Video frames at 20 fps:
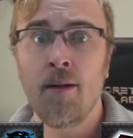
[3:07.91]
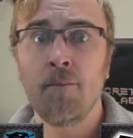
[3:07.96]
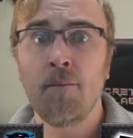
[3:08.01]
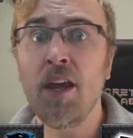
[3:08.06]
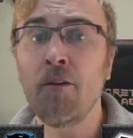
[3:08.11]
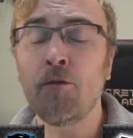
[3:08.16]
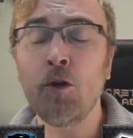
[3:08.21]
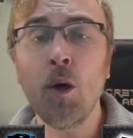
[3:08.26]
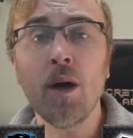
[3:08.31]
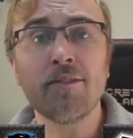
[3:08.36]

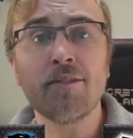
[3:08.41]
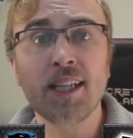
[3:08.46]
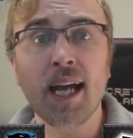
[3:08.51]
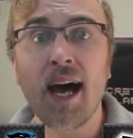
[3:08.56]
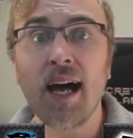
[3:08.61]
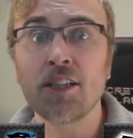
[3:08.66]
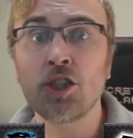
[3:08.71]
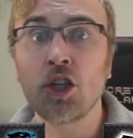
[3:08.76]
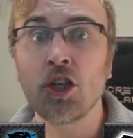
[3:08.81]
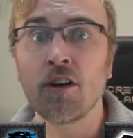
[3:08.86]
If you have
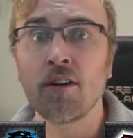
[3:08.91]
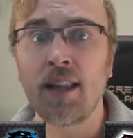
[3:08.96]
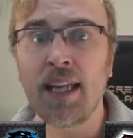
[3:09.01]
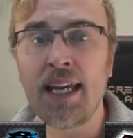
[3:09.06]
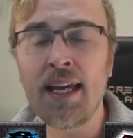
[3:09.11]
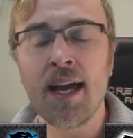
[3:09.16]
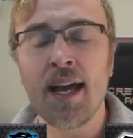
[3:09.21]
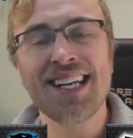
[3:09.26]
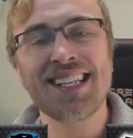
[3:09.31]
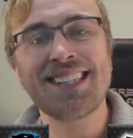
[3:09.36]
Todd
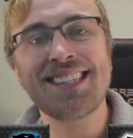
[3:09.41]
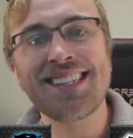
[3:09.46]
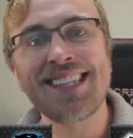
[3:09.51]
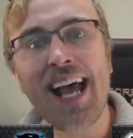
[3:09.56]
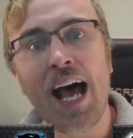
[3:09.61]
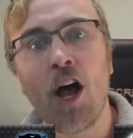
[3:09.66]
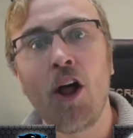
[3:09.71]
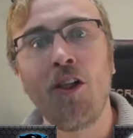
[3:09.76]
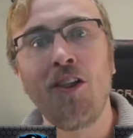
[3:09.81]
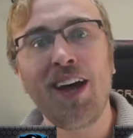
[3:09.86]
Gurley,
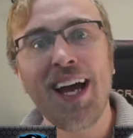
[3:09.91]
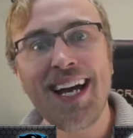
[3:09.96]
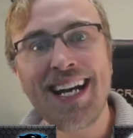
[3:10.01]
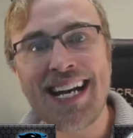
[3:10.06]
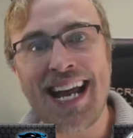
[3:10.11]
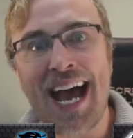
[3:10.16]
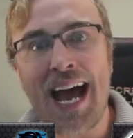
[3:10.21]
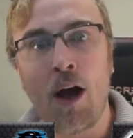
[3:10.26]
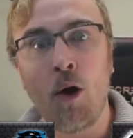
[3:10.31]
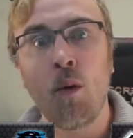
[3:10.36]
sell
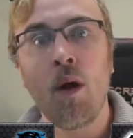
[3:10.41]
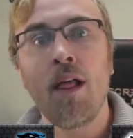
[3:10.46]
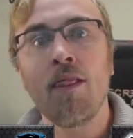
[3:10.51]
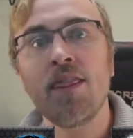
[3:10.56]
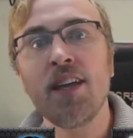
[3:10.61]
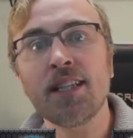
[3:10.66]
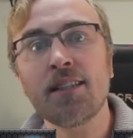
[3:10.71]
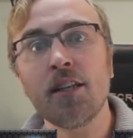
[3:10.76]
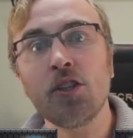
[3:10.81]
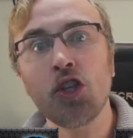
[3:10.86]
now.
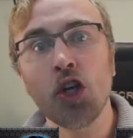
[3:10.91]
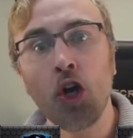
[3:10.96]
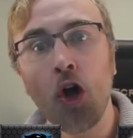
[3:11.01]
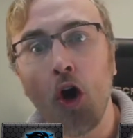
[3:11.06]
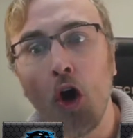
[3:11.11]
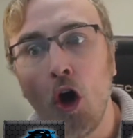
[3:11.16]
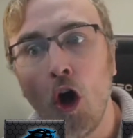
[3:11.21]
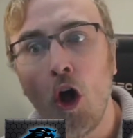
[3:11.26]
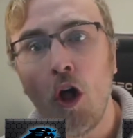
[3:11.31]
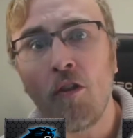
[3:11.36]
This is an
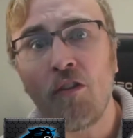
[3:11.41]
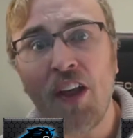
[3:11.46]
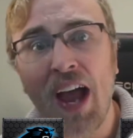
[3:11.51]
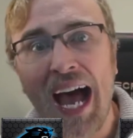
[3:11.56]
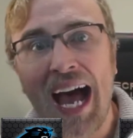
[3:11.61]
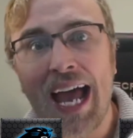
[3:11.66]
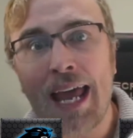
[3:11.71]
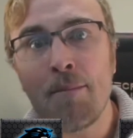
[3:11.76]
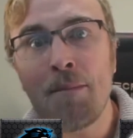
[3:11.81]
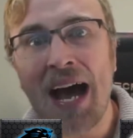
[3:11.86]

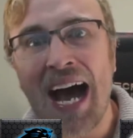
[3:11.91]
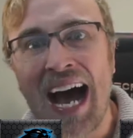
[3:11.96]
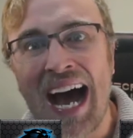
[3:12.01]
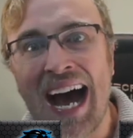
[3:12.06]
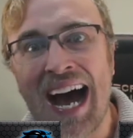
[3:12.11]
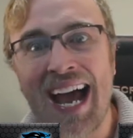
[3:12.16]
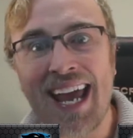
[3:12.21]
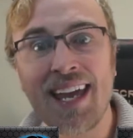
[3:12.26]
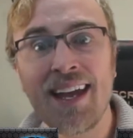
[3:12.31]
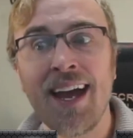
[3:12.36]
all-time
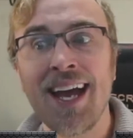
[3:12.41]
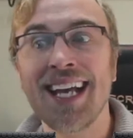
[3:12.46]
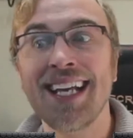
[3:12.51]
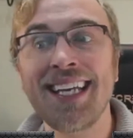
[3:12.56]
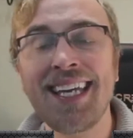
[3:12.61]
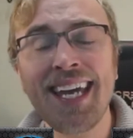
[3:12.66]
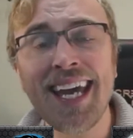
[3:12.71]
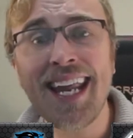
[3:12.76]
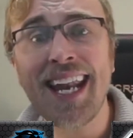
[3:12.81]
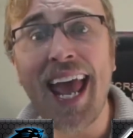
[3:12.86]
high.
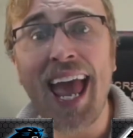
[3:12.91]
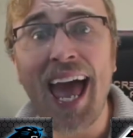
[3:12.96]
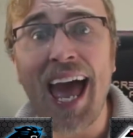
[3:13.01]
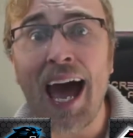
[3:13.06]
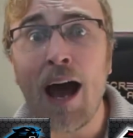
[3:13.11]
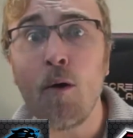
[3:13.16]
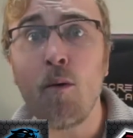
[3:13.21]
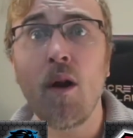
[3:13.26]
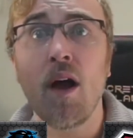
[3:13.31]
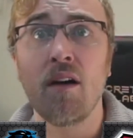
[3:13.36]
Get
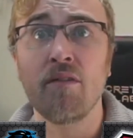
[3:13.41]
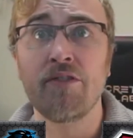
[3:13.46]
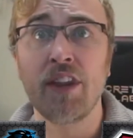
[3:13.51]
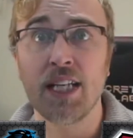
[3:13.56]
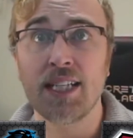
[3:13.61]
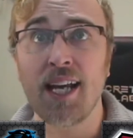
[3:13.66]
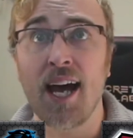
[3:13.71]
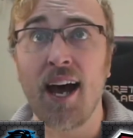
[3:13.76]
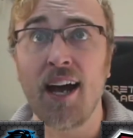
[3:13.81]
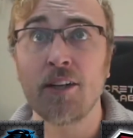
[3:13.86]
out of the
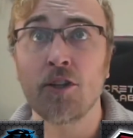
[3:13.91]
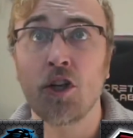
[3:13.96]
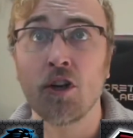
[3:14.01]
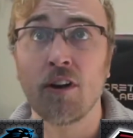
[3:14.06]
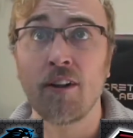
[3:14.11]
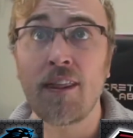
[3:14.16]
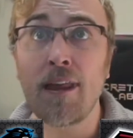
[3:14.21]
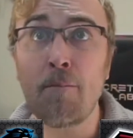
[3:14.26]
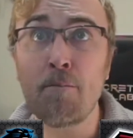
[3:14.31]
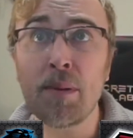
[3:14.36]
Todd
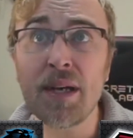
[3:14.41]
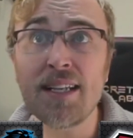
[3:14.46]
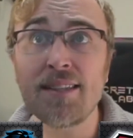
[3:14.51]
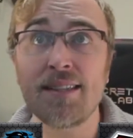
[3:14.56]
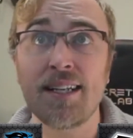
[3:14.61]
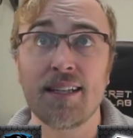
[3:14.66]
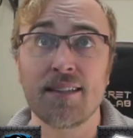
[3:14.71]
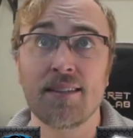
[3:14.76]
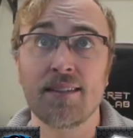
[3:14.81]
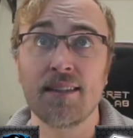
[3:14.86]
Gurley
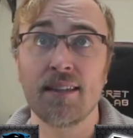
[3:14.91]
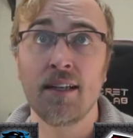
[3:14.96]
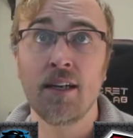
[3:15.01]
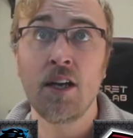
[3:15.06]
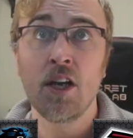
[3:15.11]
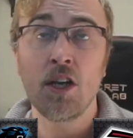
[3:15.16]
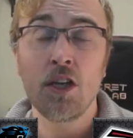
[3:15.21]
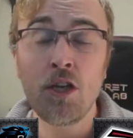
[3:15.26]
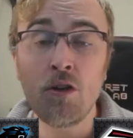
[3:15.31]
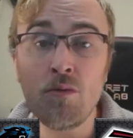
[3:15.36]
business.
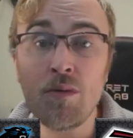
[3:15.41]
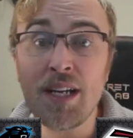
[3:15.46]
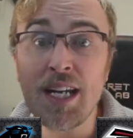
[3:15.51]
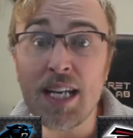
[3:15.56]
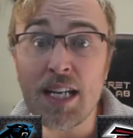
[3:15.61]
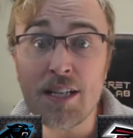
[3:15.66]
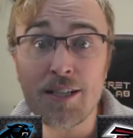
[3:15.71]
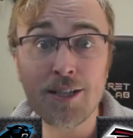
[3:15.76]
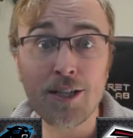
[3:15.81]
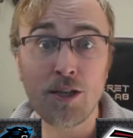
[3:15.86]
You
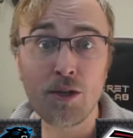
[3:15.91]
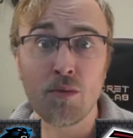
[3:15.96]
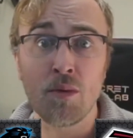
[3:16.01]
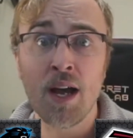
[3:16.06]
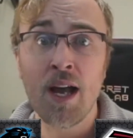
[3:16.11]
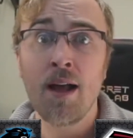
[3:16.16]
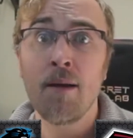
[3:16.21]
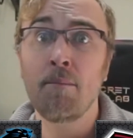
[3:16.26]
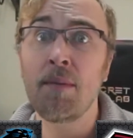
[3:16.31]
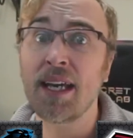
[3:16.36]
need to,
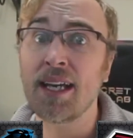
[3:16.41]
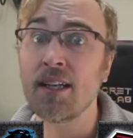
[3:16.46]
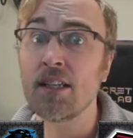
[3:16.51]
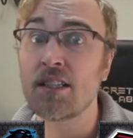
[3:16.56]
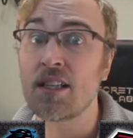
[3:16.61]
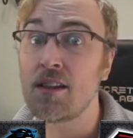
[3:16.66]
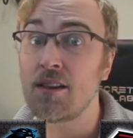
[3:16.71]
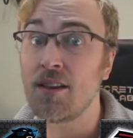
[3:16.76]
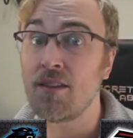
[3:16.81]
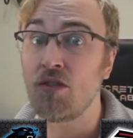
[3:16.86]

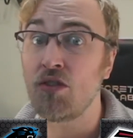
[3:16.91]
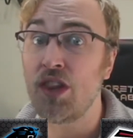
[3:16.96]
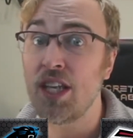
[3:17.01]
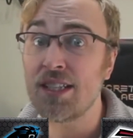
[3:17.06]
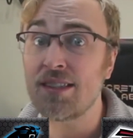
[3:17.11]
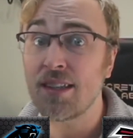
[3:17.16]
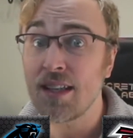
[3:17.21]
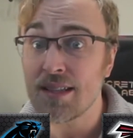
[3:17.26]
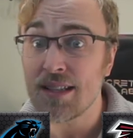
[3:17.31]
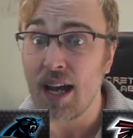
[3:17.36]
because
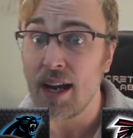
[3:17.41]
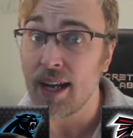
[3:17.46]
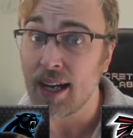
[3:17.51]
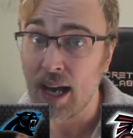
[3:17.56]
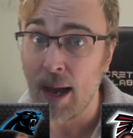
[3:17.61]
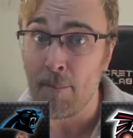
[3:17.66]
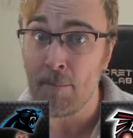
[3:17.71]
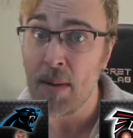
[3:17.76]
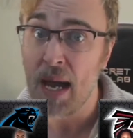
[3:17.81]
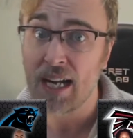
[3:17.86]
this is going to
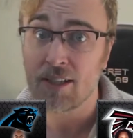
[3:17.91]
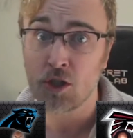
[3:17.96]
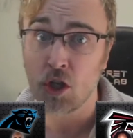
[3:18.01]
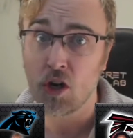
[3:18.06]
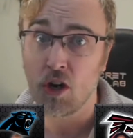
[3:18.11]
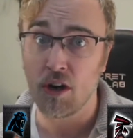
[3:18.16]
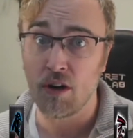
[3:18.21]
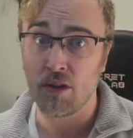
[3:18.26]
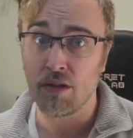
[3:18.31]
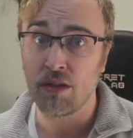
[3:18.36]
come back to
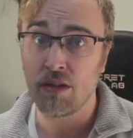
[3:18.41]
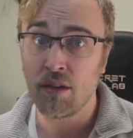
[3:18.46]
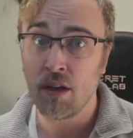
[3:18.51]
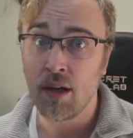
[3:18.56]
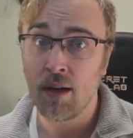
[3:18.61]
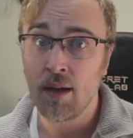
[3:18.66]
earth.